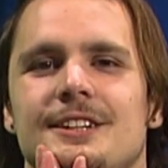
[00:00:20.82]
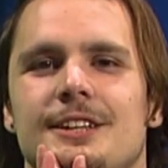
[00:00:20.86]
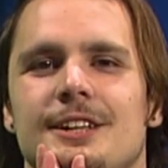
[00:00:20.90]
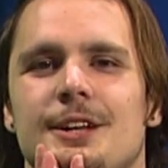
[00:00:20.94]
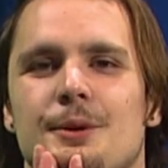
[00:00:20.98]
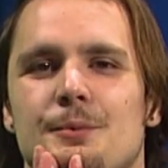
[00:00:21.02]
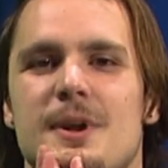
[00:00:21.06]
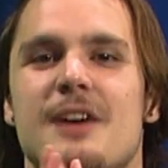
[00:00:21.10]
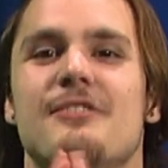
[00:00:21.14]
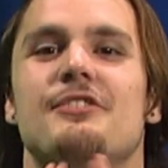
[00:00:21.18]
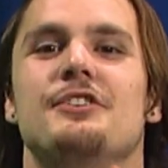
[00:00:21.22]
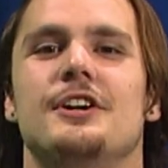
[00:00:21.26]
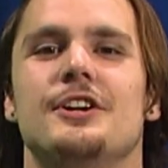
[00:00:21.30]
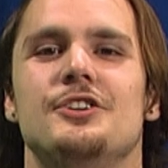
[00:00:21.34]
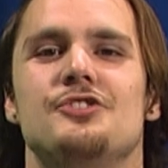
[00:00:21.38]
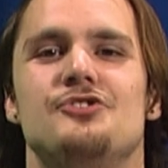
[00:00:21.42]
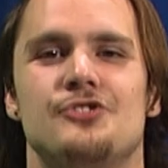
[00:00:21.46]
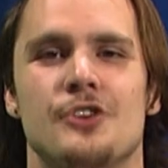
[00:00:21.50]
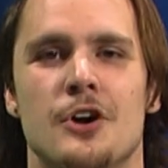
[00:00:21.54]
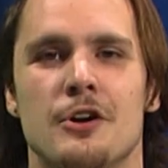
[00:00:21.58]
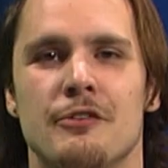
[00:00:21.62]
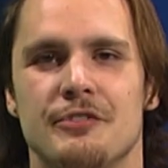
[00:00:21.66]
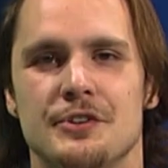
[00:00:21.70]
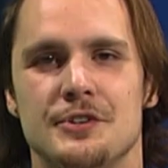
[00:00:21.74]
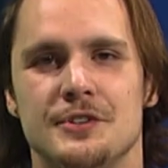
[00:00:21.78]
We have a good
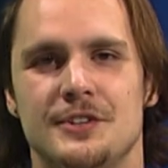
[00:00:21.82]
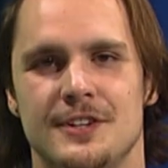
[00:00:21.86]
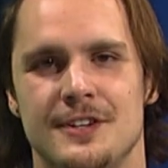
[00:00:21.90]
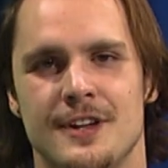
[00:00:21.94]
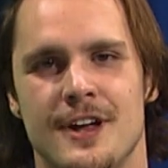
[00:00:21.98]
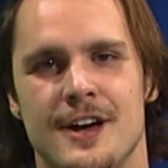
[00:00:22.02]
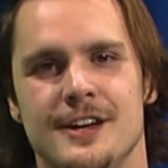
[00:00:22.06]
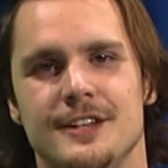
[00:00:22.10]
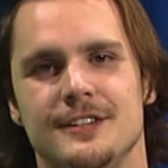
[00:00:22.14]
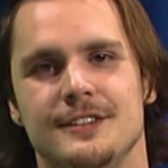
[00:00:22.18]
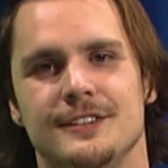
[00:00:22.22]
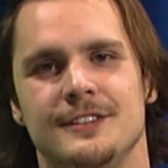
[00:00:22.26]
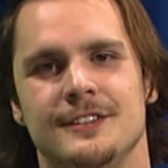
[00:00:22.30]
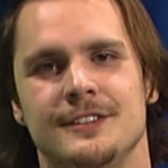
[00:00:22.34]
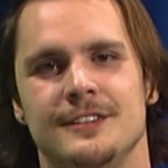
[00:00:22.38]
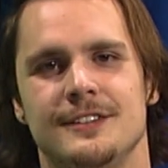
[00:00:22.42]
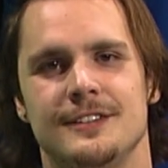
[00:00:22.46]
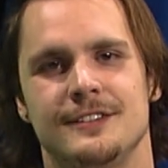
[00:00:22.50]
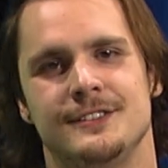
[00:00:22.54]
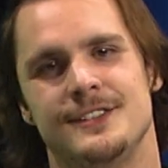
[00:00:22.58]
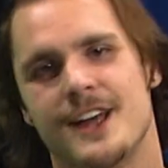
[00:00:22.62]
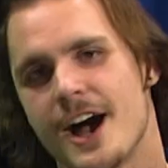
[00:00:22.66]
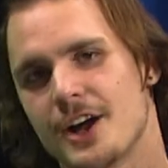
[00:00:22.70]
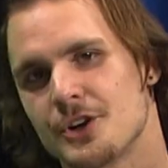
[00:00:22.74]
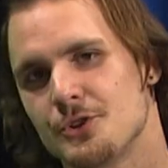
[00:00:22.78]
show for you tonight.
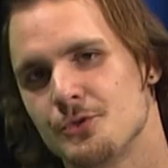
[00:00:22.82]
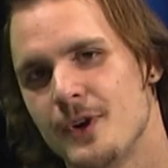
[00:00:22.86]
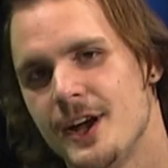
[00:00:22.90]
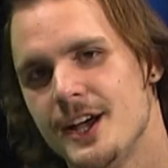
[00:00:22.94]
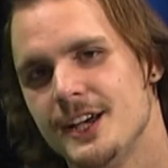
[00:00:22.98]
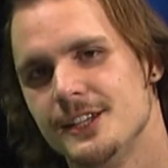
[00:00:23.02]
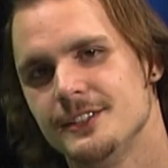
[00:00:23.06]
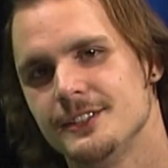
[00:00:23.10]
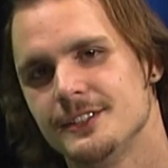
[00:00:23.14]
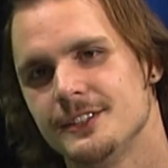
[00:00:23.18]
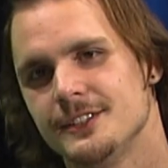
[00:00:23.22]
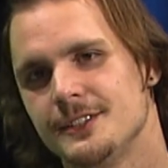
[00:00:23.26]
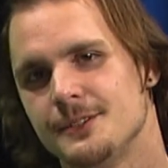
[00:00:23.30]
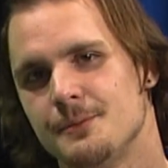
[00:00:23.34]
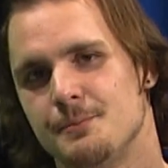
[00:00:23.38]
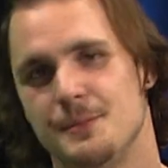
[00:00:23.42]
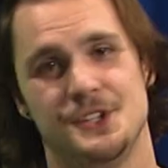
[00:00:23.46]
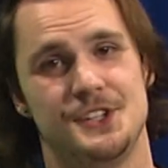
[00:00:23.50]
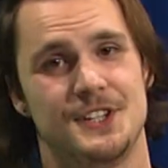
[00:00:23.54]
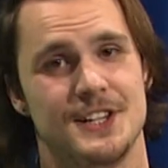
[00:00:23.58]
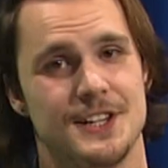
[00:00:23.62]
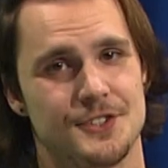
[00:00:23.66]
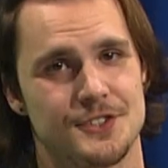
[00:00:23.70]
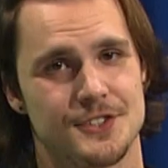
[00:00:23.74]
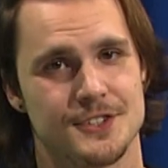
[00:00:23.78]
Not great, but
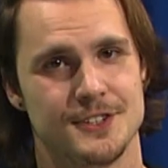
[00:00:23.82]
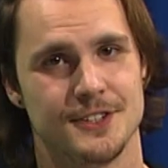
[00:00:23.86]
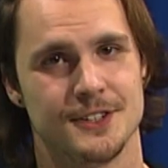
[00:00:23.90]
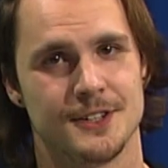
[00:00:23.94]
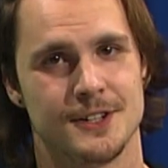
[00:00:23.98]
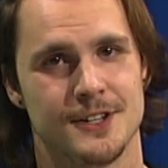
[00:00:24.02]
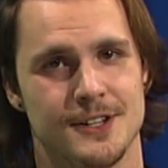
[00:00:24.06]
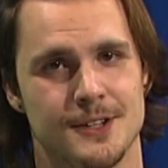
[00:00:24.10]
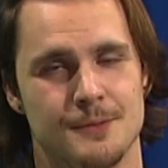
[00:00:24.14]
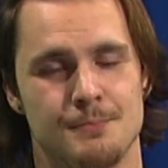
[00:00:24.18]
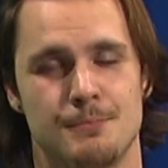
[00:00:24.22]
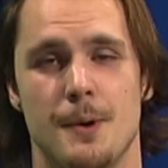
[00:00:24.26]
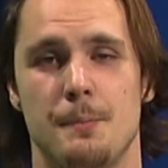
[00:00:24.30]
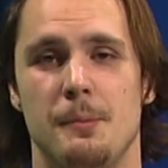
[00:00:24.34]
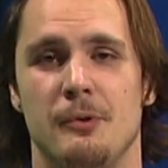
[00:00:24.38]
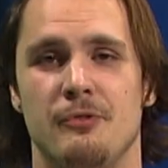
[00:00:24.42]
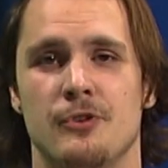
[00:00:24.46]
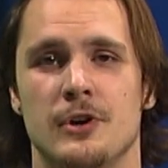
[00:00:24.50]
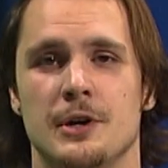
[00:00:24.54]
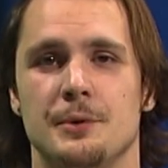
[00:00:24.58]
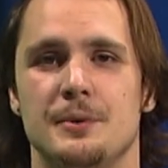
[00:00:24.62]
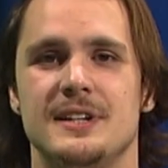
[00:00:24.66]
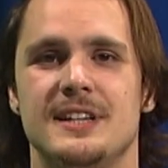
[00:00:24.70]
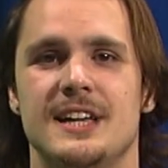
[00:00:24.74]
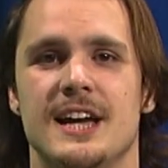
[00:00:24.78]
decent. But
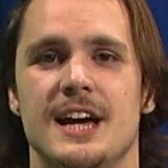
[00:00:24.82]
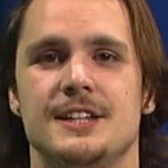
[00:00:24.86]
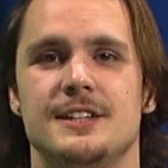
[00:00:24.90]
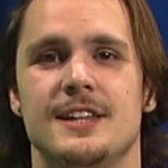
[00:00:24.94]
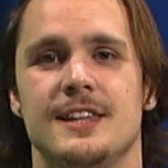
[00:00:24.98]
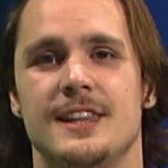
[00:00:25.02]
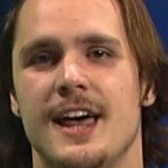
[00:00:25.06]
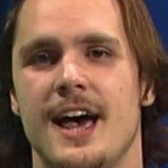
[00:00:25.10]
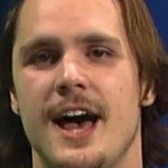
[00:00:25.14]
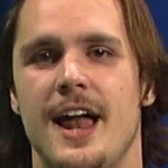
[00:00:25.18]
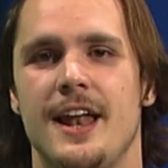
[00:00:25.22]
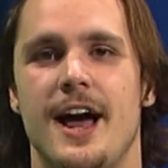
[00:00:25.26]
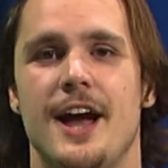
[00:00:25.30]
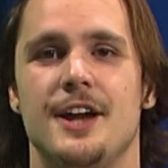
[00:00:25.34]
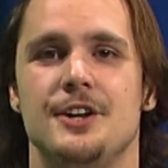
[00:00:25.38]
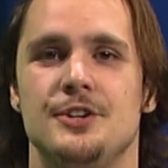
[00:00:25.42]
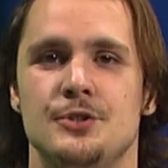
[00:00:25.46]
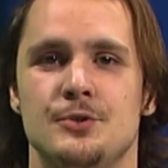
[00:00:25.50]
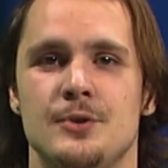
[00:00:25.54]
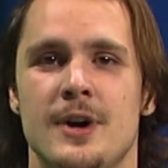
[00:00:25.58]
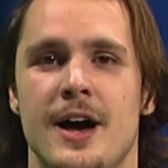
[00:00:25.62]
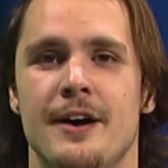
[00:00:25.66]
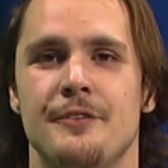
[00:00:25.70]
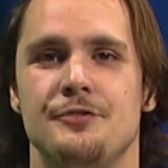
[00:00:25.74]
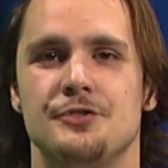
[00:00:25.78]
before we get to that, I
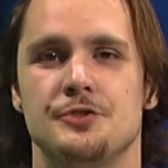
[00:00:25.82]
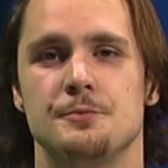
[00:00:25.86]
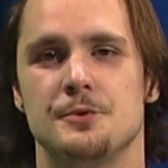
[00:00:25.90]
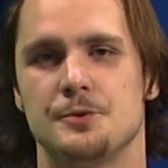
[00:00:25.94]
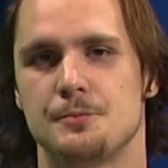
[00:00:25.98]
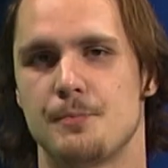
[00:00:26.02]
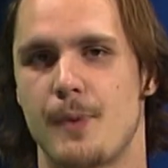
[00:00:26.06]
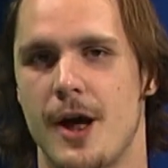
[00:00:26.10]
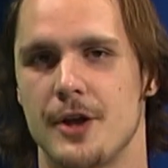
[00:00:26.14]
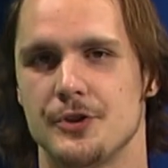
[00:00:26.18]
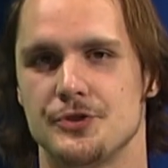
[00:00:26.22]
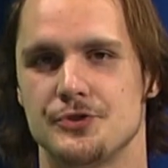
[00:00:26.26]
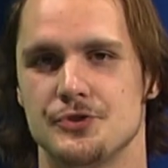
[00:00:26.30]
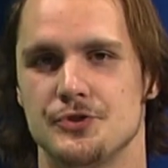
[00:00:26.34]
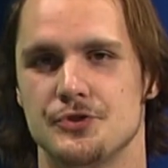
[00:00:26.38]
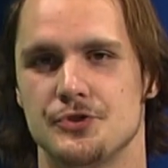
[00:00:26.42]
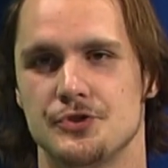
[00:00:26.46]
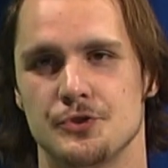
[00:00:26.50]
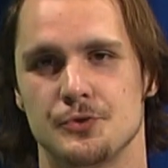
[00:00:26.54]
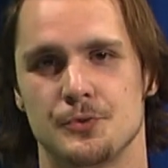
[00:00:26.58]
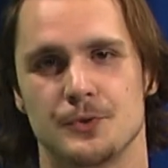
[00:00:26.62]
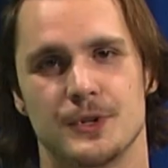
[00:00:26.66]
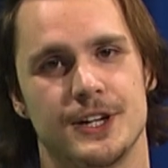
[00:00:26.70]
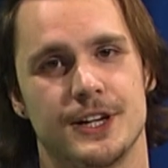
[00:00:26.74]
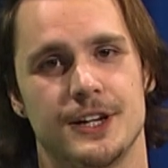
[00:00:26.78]
do have some sponsors
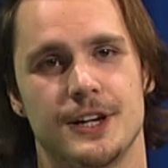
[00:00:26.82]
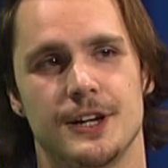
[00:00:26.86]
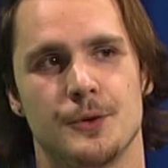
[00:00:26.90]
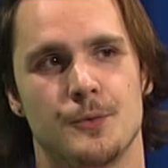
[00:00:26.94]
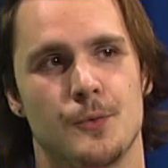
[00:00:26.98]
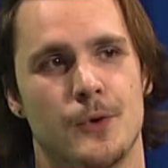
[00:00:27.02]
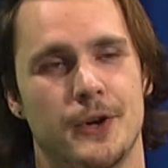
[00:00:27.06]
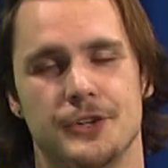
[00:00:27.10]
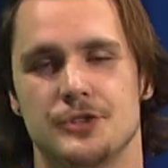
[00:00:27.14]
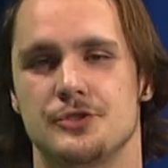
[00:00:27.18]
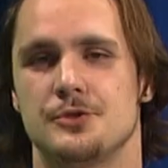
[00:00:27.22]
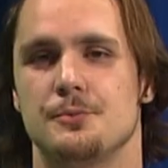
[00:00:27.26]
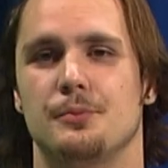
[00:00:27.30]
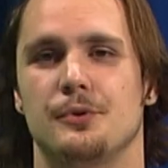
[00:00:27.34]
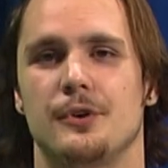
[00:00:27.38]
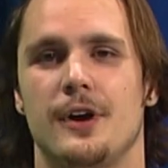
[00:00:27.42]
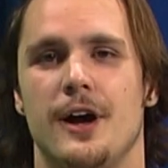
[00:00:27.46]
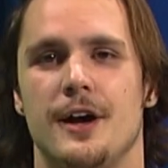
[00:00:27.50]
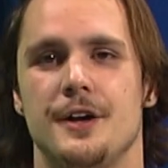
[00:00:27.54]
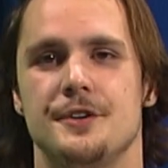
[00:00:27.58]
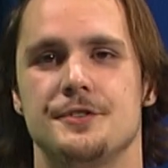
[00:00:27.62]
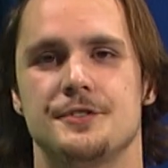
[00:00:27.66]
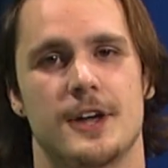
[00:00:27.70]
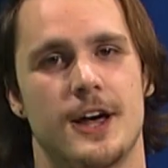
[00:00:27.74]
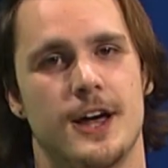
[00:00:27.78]
to read. What a
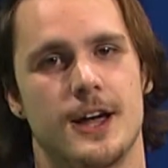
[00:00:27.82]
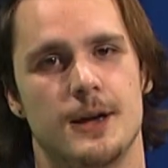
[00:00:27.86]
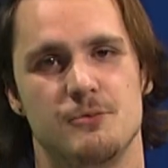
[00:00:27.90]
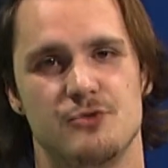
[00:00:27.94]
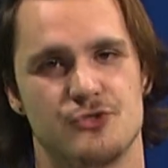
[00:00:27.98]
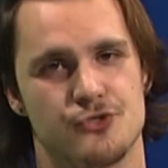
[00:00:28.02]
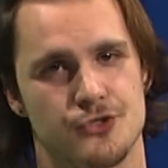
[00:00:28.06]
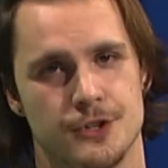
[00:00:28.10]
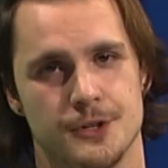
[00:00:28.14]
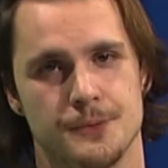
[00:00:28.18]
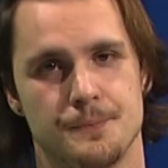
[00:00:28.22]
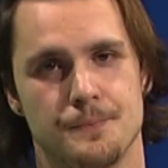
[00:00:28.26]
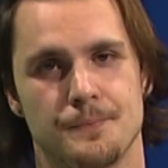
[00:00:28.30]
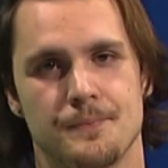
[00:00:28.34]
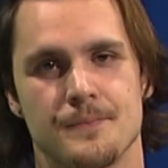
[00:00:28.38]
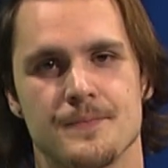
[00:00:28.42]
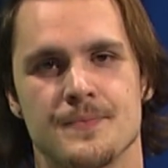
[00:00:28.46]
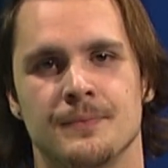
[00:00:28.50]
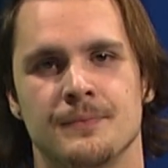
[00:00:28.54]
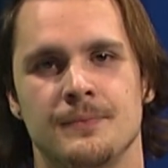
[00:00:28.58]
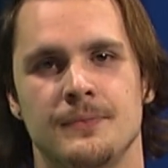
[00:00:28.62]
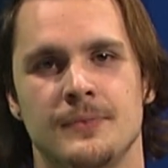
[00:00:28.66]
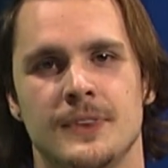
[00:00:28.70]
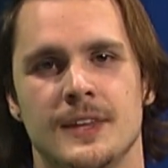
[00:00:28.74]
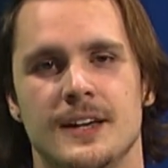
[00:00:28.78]
surprise, I am sure.
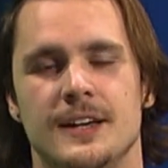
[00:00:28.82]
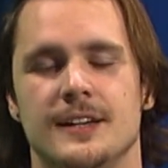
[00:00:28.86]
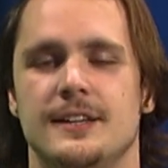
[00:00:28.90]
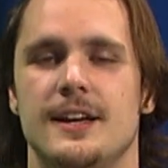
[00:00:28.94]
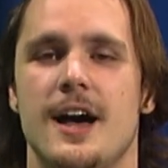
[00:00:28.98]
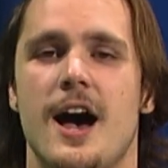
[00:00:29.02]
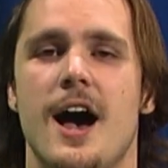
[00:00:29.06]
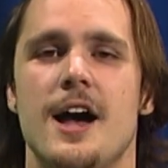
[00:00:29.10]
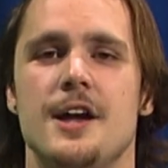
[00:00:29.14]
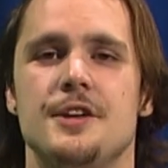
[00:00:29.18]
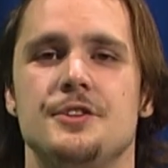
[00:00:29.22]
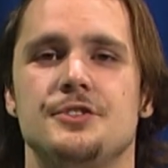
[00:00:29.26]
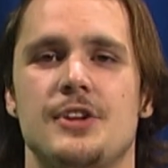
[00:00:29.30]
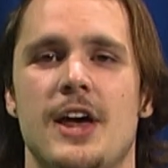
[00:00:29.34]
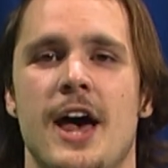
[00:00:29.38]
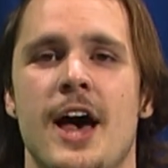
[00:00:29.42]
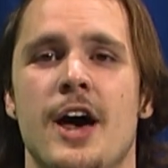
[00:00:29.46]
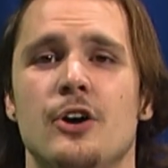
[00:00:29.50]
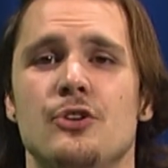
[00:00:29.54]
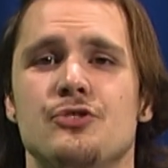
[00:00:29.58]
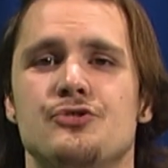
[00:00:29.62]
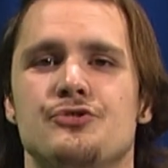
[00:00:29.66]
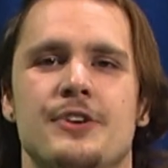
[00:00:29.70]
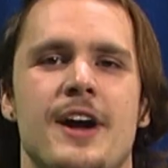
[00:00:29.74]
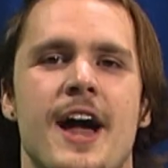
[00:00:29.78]
Guys,
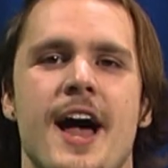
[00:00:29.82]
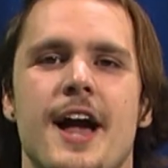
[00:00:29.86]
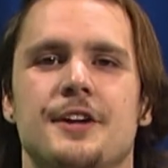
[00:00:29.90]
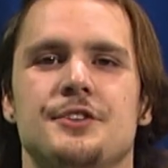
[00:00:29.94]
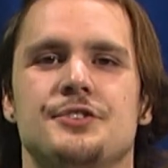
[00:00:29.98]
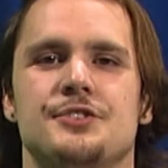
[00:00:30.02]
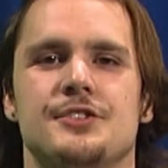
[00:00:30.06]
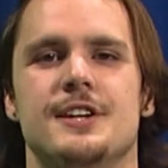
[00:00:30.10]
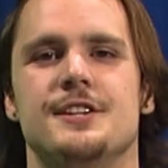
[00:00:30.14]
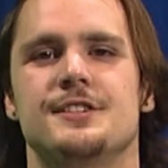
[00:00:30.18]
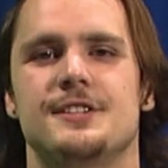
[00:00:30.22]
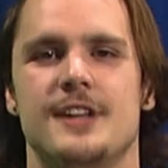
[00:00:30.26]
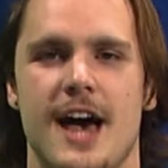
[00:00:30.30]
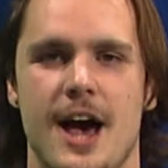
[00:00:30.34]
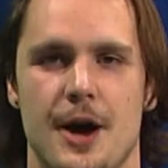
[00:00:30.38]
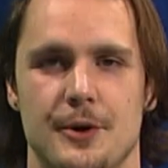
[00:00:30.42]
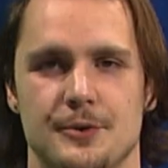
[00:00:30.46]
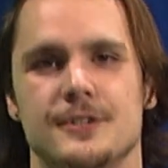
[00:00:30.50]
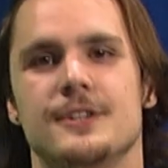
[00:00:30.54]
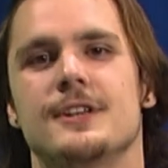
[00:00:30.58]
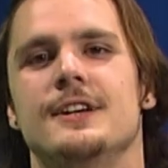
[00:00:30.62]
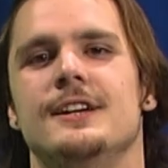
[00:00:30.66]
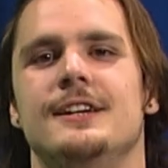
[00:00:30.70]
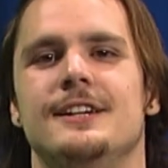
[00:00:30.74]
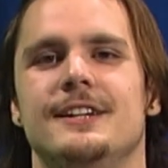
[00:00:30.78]
Heldrax is
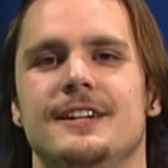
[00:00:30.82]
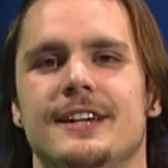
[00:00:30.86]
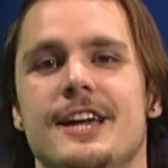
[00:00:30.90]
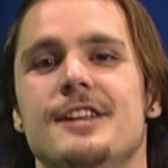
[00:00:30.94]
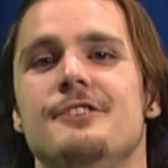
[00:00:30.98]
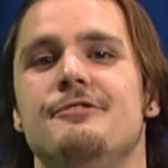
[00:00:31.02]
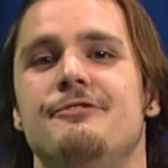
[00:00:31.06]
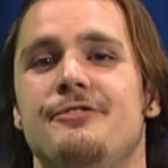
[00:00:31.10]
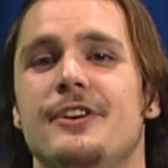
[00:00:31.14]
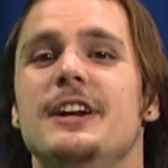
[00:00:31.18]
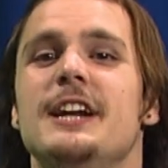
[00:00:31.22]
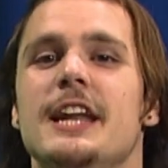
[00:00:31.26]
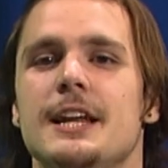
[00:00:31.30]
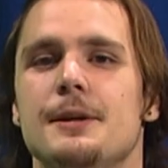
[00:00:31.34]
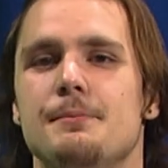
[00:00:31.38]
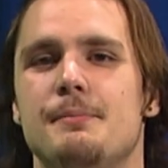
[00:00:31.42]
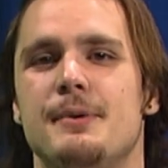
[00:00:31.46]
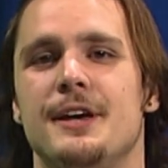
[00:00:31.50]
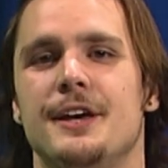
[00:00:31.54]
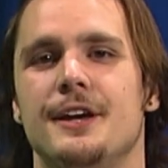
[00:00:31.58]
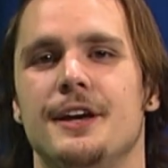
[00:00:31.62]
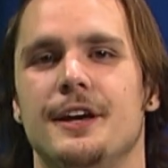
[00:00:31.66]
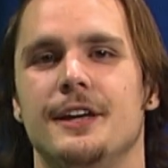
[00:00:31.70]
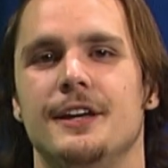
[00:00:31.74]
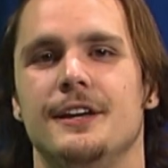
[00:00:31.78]
out. Infinity
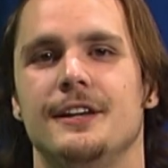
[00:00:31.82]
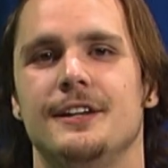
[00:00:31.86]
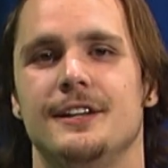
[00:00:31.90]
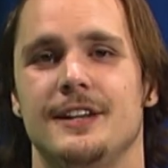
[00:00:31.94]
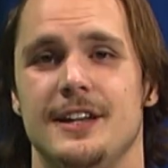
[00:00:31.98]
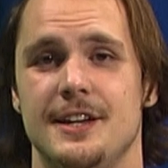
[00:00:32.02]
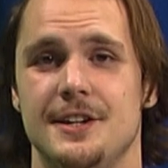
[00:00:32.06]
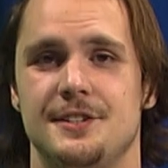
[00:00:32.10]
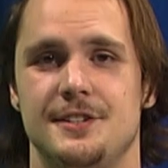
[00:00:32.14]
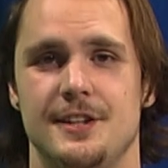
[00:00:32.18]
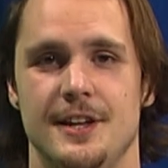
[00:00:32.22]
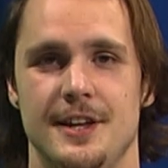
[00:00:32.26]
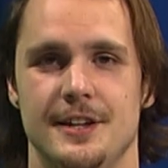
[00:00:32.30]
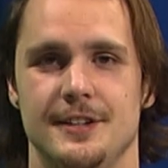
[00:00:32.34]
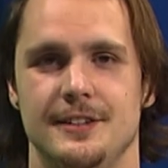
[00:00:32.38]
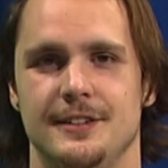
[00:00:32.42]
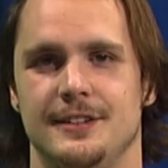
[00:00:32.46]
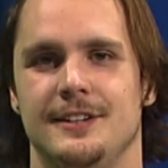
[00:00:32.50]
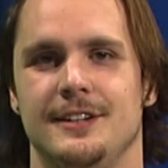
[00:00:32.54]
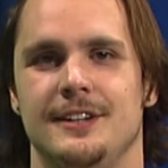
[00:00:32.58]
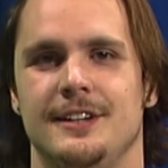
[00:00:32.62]
Pig is in.